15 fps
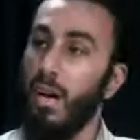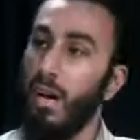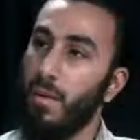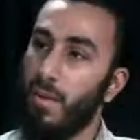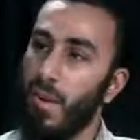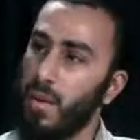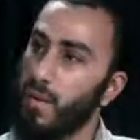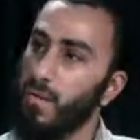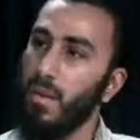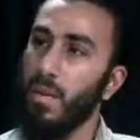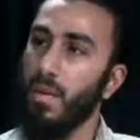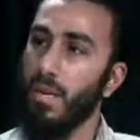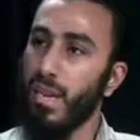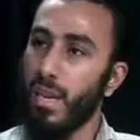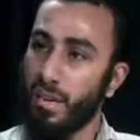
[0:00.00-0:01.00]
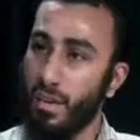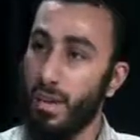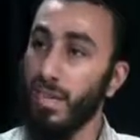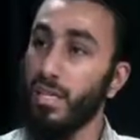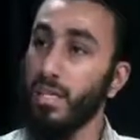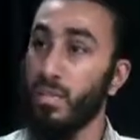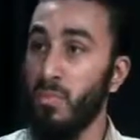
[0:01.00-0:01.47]
And then we look at
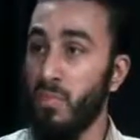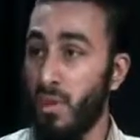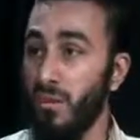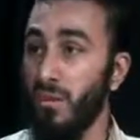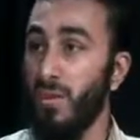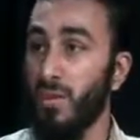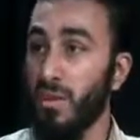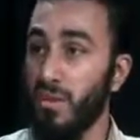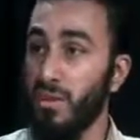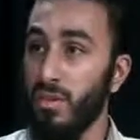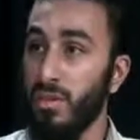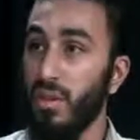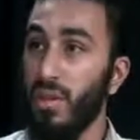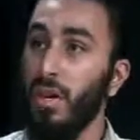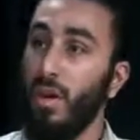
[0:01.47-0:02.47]
going into prophethood,